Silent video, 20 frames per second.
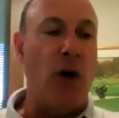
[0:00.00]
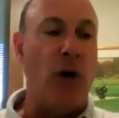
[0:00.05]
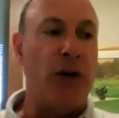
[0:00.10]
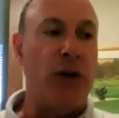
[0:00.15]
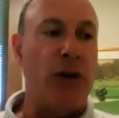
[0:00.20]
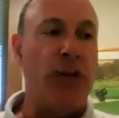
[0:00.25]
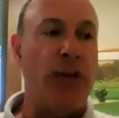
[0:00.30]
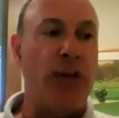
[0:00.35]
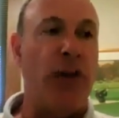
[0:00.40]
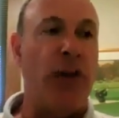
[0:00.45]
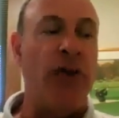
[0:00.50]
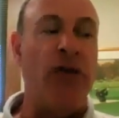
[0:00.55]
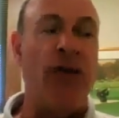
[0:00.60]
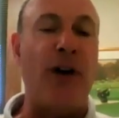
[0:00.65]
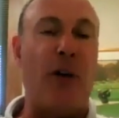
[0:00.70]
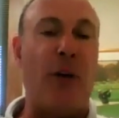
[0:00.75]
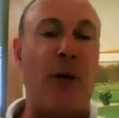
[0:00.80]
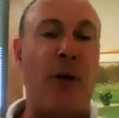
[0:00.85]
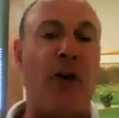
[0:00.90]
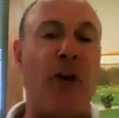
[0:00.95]
still
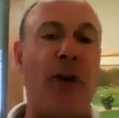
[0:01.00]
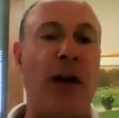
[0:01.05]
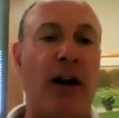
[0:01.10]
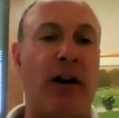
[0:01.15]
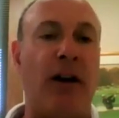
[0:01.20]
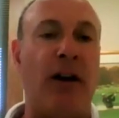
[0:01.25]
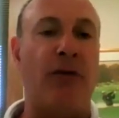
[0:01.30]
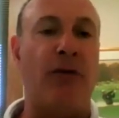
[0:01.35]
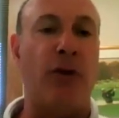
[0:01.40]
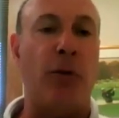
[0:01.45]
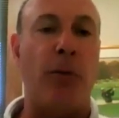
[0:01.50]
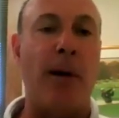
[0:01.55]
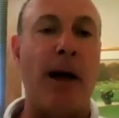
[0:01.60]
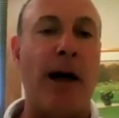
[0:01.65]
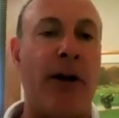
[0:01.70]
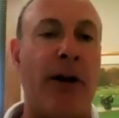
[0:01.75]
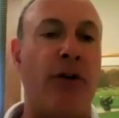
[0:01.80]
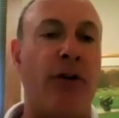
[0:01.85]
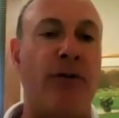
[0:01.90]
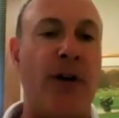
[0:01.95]
felt really uncomfortable
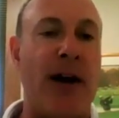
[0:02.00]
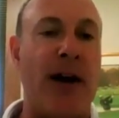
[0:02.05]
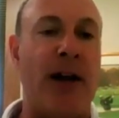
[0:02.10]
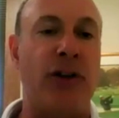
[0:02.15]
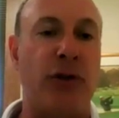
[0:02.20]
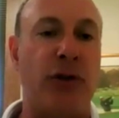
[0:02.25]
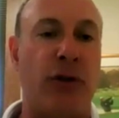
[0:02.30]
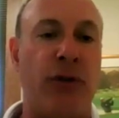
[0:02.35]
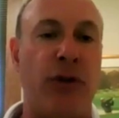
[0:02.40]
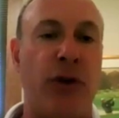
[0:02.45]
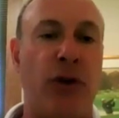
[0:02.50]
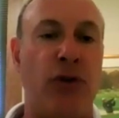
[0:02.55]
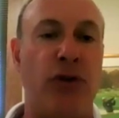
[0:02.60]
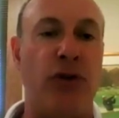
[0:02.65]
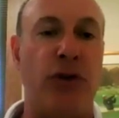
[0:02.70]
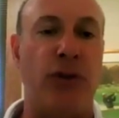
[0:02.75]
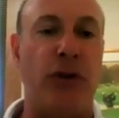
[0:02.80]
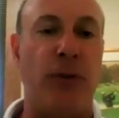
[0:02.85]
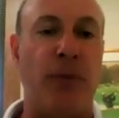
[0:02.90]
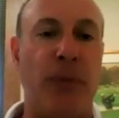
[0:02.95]
about her financial
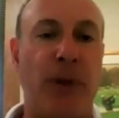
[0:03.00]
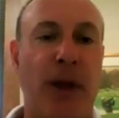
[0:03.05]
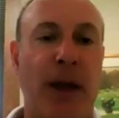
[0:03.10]
future.